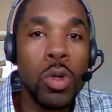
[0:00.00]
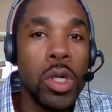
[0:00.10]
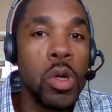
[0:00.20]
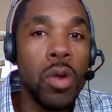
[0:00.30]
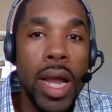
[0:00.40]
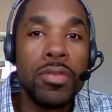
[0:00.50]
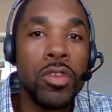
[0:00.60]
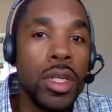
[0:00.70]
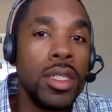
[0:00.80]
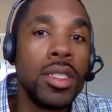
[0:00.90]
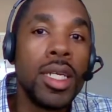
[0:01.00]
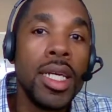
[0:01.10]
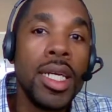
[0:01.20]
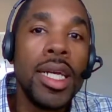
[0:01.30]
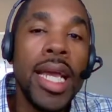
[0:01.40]
go right for you,
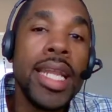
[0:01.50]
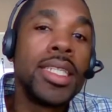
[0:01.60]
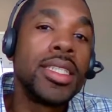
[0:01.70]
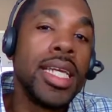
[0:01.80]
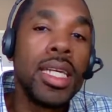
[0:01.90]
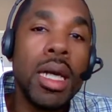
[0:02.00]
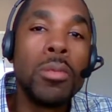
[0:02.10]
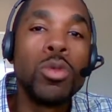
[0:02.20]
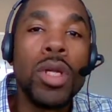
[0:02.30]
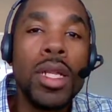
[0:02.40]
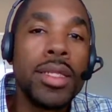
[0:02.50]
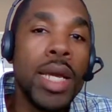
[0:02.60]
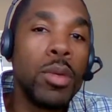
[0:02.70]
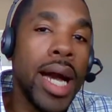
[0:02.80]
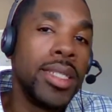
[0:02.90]
and it comes with
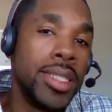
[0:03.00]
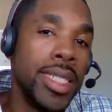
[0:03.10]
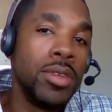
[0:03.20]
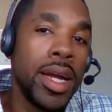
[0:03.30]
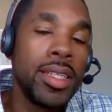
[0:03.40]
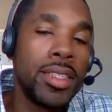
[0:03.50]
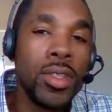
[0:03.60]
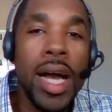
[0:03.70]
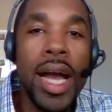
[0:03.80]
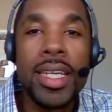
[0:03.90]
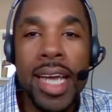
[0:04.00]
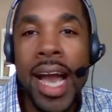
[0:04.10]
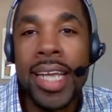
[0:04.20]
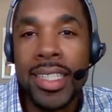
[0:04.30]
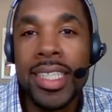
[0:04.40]
anything with IT, right? So
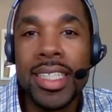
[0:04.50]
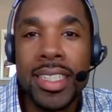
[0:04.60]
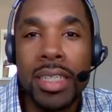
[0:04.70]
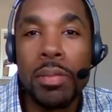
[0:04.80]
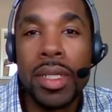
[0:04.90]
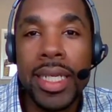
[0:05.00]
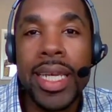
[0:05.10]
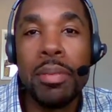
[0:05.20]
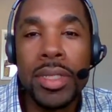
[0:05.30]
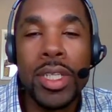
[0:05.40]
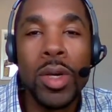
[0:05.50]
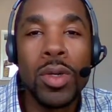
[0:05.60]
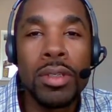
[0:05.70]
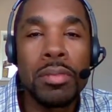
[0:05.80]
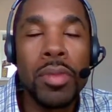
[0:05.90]
IT is typically
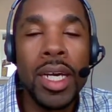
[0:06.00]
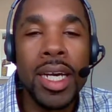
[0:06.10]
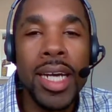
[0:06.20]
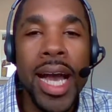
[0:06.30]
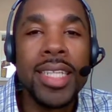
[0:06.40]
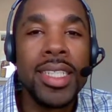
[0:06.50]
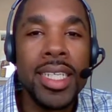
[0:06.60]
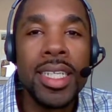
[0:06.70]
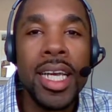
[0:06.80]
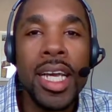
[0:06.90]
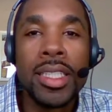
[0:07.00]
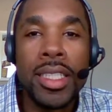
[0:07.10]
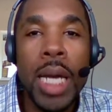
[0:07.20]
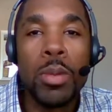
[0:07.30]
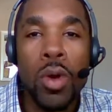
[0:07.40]
IT
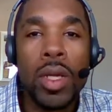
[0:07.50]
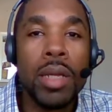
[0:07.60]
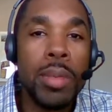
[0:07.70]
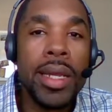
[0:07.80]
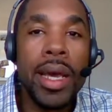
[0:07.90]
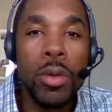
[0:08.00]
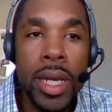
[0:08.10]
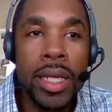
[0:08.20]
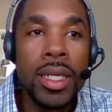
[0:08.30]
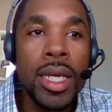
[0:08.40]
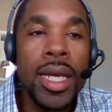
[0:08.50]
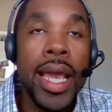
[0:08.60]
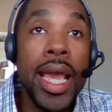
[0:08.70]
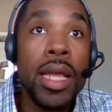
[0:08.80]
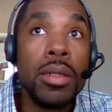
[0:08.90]
type work can be that way,
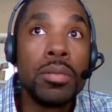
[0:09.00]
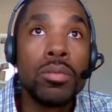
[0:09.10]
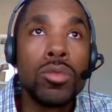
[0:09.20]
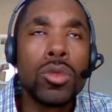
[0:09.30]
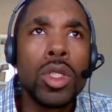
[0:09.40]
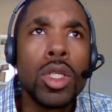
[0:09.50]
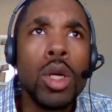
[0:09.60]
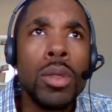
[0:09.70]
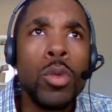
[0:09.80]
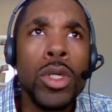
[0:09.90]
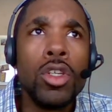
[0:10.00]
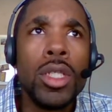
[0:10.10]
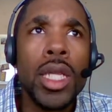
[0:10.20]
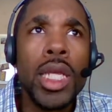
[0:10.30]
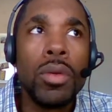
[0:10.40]
but when you're
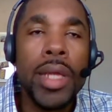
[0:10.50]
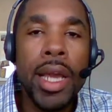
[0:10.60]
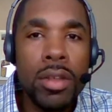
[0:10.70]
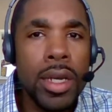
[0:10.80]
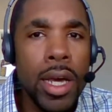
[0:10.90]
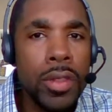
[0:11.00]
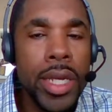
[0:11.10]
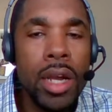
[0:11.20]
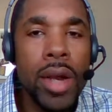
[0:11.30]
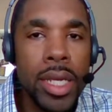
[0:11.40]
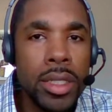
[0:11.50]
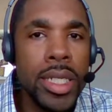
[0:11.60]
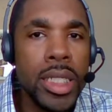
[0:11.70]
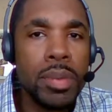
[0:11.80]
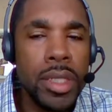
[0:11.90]
dealing with healthcare
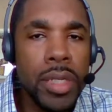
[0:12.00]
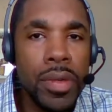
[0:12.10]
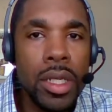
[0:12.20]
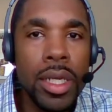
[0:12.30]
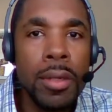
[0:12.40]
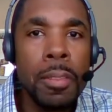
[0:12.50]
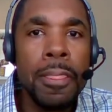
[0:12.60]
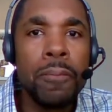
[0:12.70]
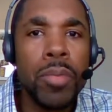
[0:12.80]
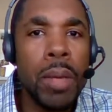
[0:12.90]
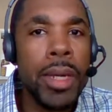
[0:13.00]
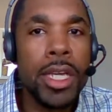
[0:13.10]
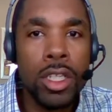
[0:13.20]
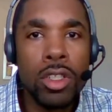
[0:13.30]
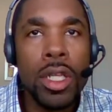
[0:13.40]
IT specifically, I
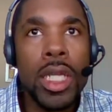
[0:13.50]
mean, you're